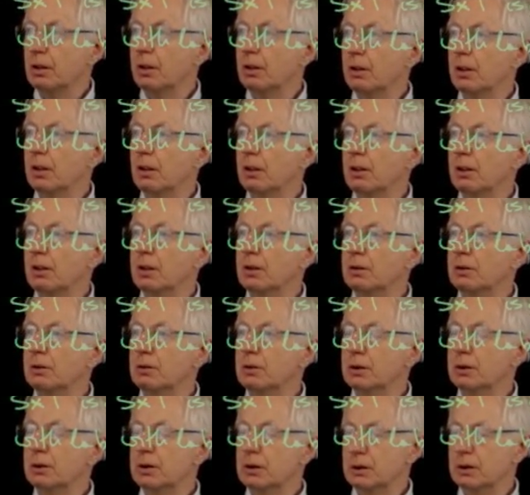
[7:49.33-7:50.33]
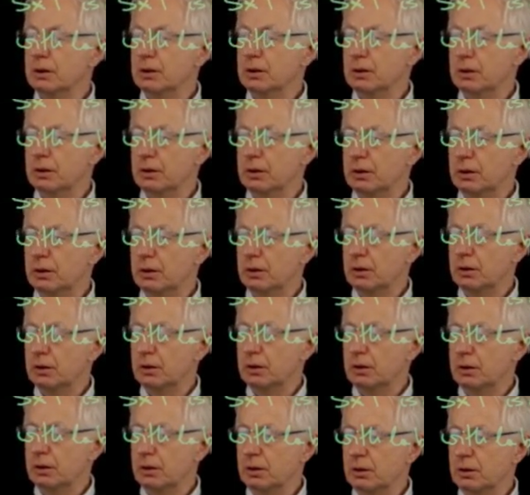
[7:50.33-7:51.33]
Why you don't take inner
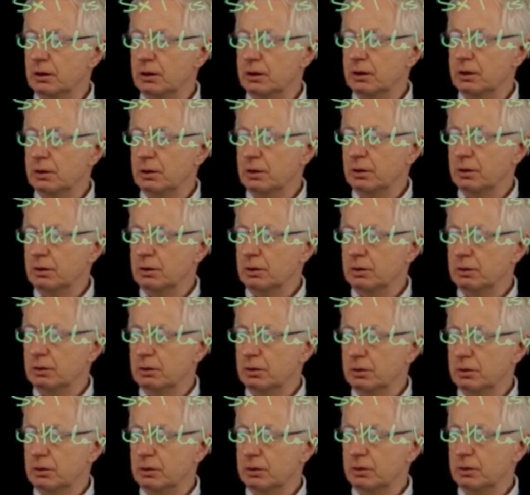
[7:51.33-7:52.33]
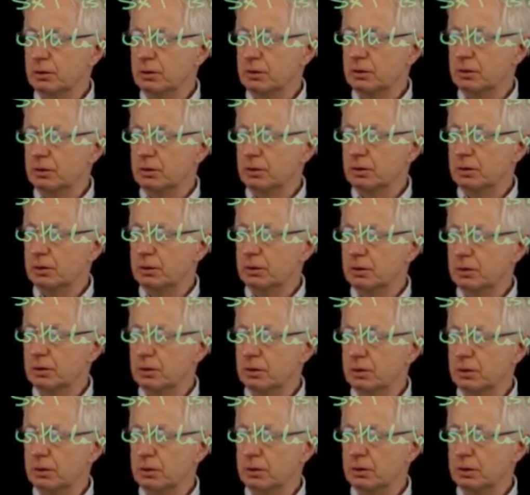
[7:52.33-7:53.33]
vertices and, and uh, glue
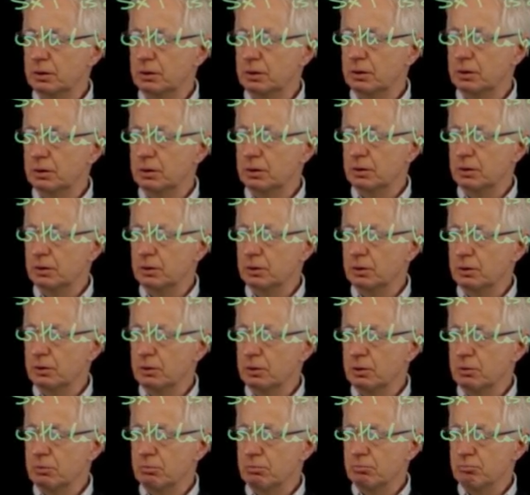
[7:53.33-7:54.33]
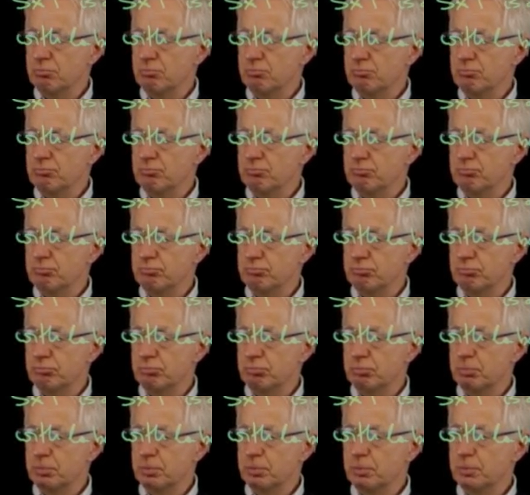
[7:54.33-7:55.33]
them like to extremal ones, for
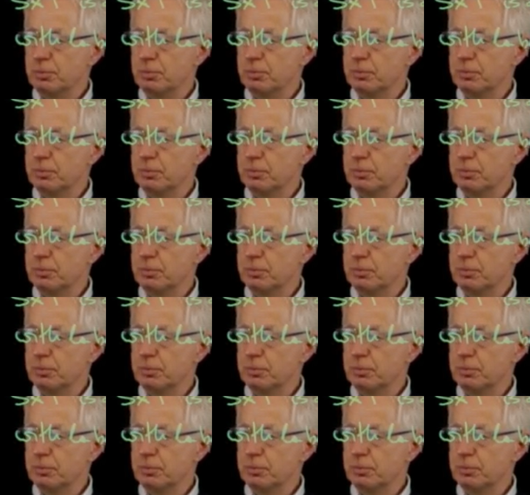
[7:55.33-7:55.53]
example?